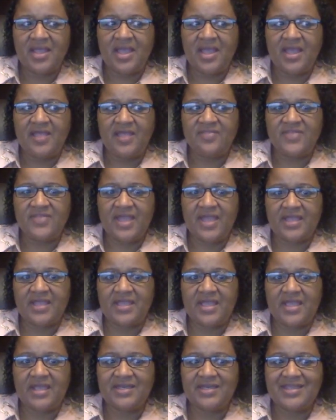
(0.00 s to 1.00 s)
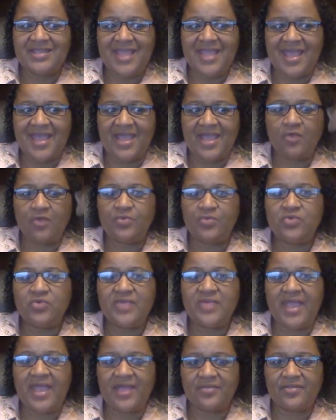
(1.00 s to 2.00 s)
and that can help you
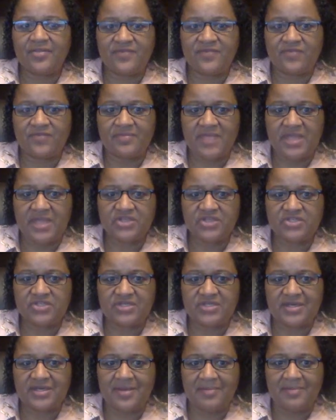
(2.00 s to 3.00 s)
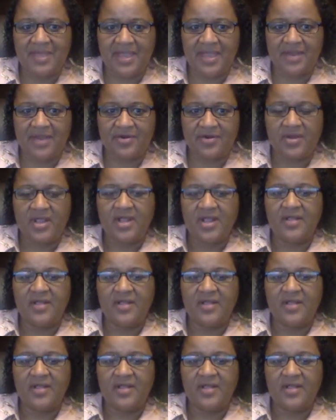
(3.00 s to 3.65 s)
gather information in a manner